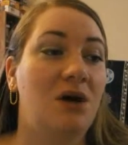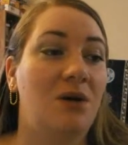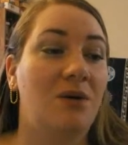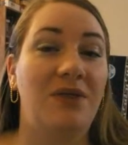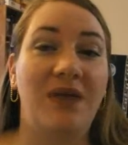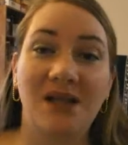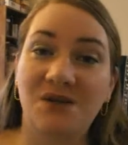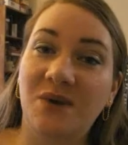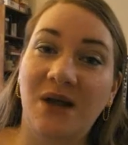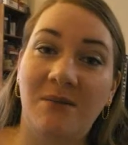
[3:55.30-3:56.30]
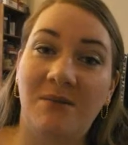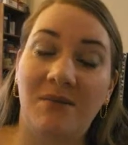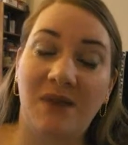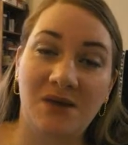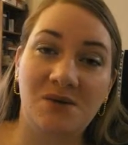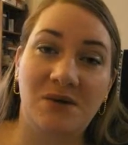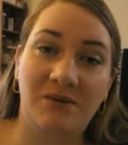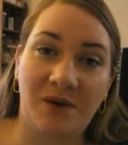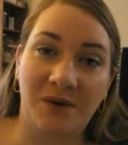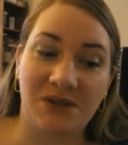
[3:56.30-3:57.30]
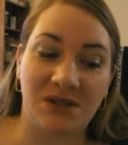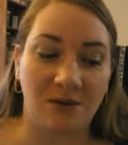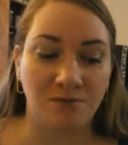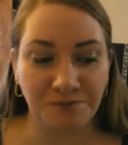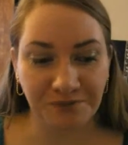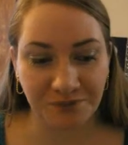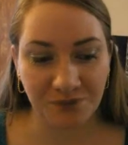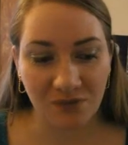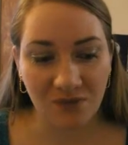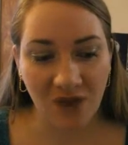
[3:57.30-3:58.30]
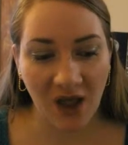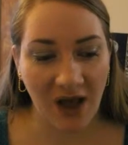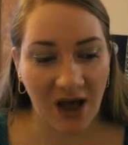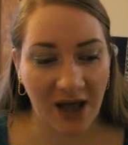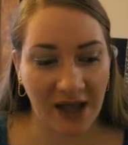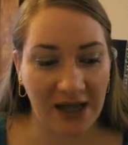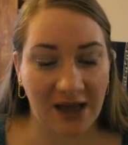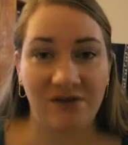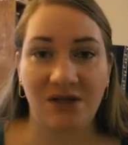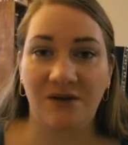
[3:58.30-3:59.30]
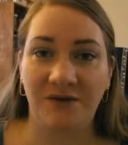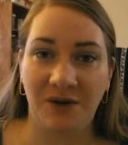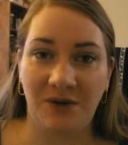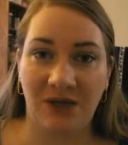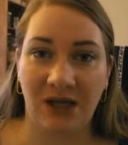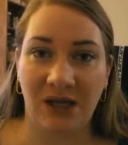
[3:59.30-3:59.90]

So that's what I'm focused on. I have done a few